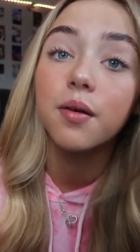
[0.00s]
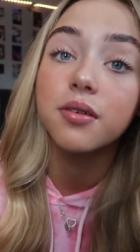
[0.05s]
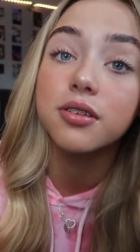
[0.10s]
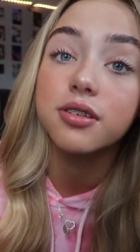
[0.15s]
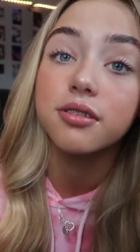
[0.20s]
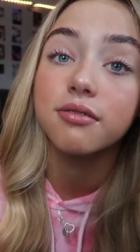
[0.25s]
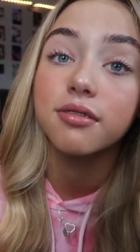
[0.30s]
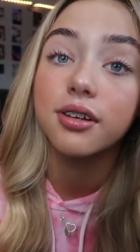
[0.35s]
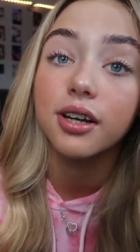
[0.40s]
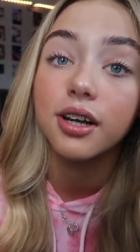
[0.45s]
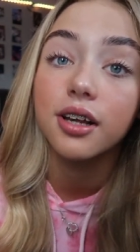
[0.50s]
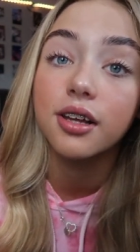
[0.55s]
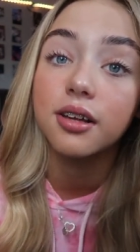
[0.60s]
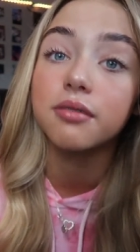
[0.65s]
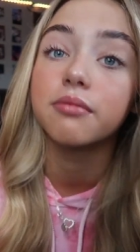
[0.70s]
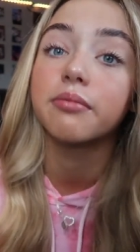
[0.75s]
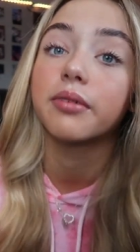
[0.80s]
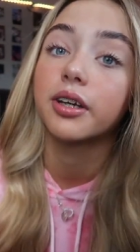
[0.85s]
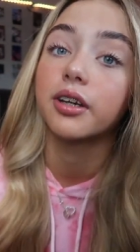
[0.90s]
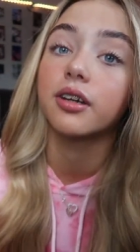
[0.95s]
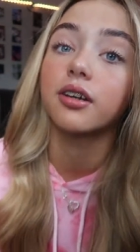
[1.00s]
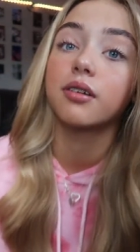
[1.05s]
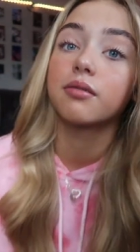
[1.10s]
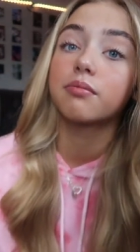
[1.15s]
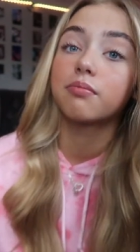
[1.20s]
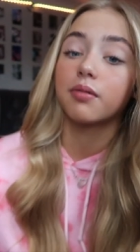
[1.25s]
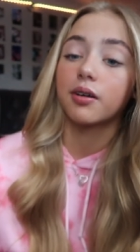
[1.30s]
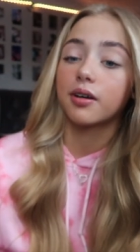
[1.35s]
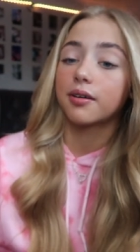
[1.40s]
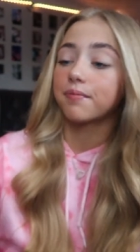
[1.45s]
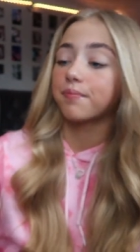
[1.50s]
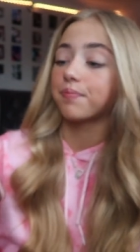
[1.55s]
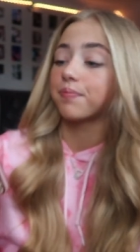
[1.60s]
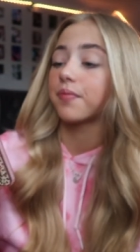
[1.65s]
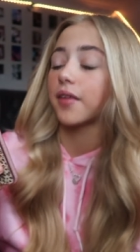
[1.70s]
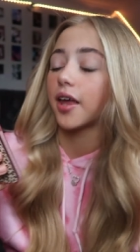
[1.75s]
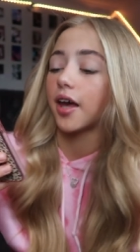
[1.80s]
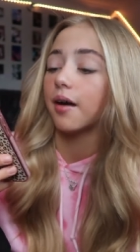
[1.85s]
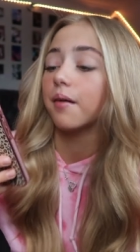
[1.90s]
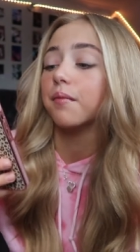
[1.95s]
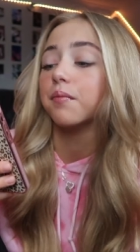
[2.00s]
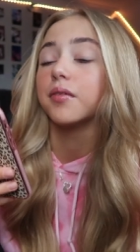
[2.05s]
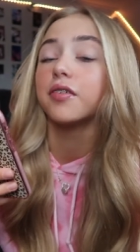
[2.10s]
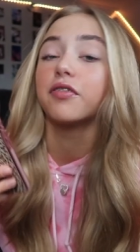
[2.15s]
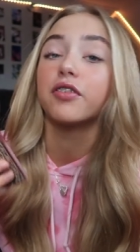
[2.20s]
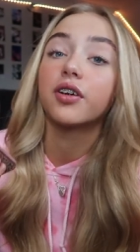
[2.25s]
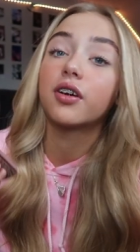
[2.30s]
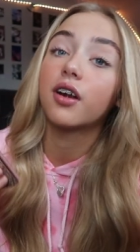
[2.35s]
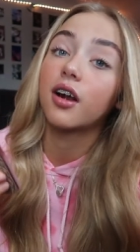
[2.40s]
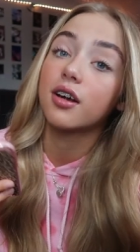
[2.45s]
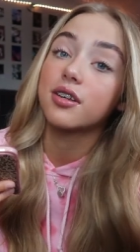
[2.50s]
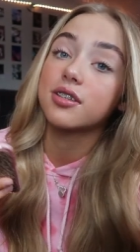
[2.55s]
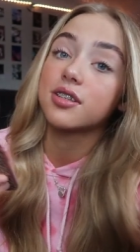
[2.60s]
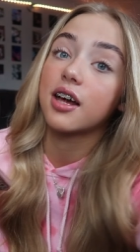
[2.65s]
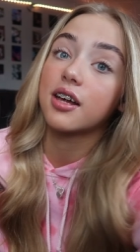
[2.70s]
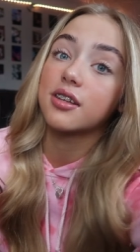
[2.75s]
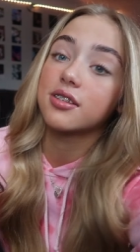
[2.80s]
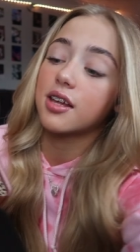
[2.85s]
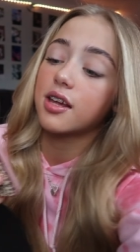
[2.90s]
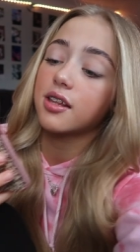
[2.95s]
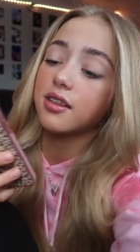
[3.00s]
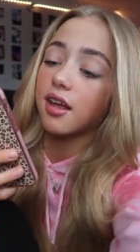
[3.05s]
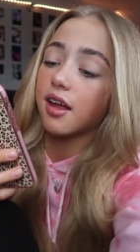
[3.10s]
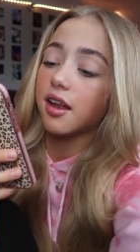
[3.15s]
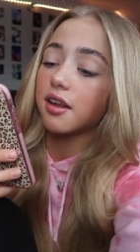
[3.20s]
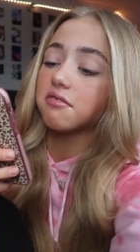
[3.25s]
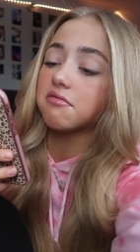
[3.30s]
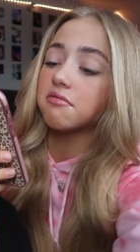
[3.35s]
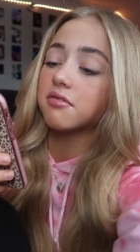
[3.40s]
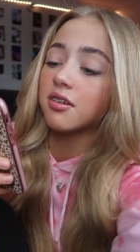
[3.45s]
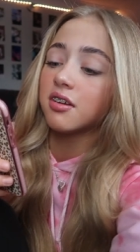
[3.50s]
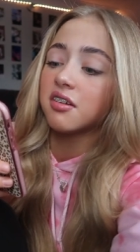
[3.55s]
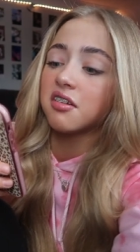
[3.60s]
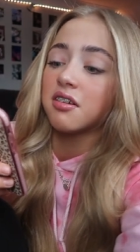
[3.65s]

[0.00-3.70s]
wasn't really makeup, but... Um, if you class that as that, then